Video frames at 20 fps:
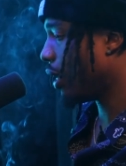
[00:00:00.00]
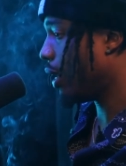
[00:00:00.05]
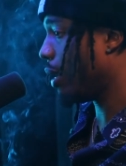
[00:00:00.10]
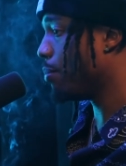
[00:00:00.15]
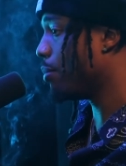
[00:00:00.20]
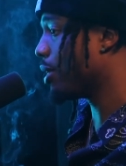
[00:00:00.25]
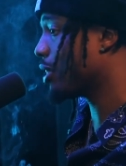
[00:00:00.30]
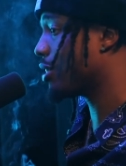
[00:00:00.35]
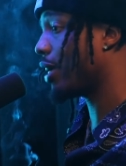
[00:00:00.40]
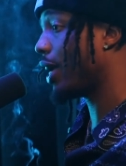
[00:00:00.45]

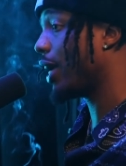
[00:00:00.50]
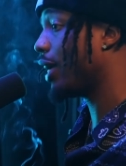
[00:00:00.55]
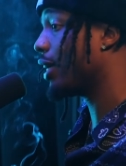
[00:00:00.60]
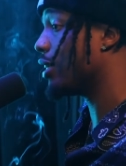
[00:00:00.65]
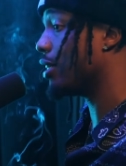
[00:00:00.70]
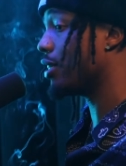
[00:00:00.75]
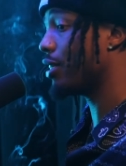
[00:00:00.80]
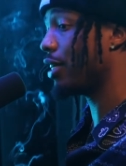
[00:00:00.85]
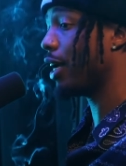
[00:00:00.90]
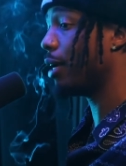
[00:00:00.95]
And Mr.
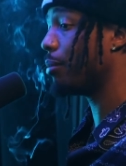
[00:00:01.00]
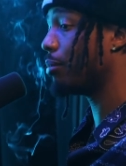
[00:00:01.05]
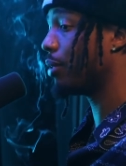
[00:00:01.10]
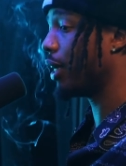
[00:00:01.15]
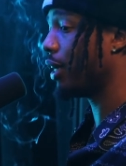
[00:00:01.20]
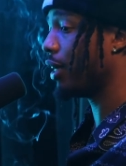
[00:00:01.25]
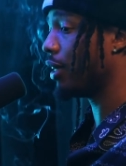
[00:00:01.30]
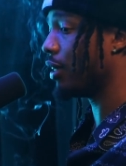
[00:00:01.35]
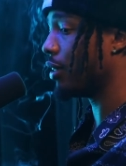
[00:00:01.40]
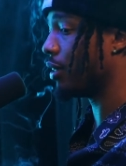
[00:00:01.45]
Hanky same
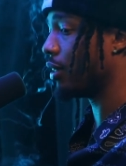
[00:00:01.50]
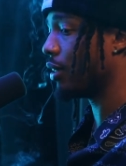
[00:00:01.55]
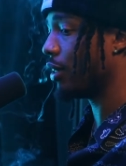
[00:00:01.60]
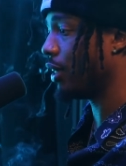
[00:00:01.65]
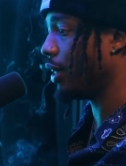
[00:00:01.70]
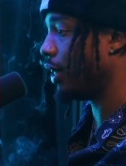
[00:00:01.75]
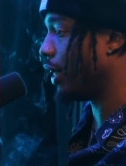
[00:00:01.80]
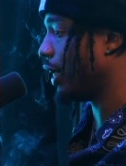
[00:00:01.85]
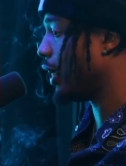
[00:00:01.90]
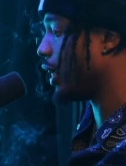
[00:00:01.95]
thing.
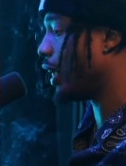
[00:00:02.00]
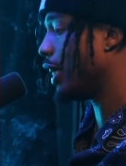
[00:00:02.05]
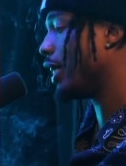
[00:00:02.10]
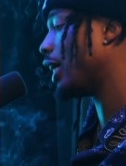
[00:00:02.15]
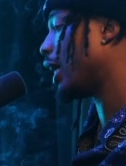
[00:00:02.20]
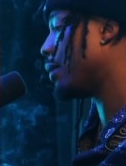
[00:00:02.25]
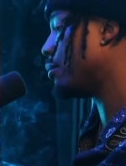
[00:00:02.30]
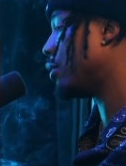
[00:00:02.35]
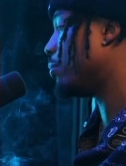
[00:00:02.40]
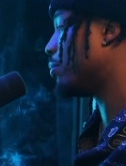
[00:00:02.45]
He he came